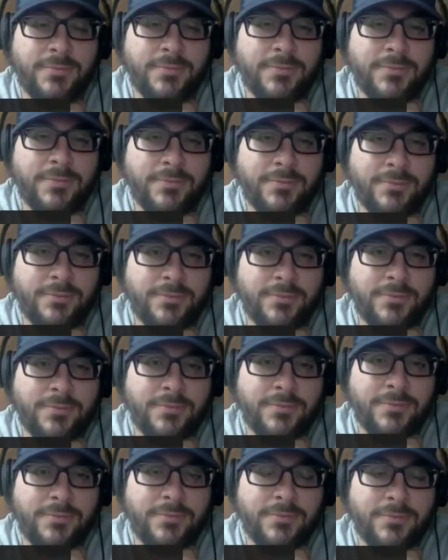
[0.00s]

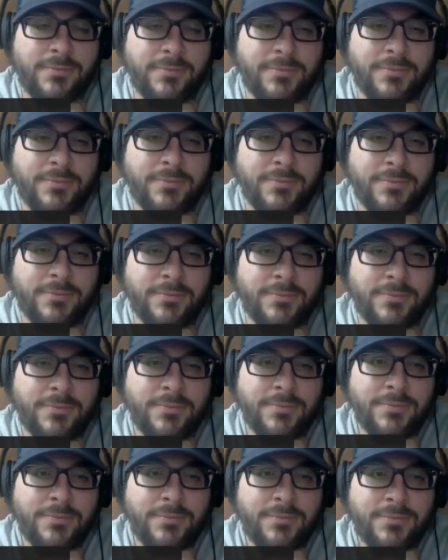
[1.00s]

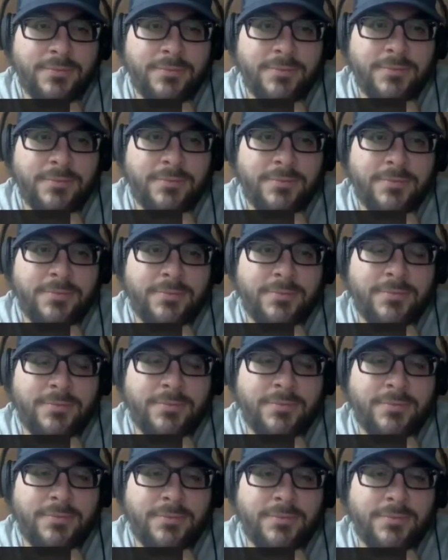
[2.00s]

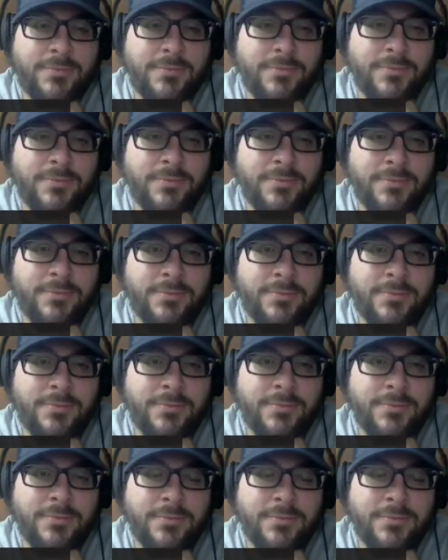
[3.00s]
The person shown says nothing.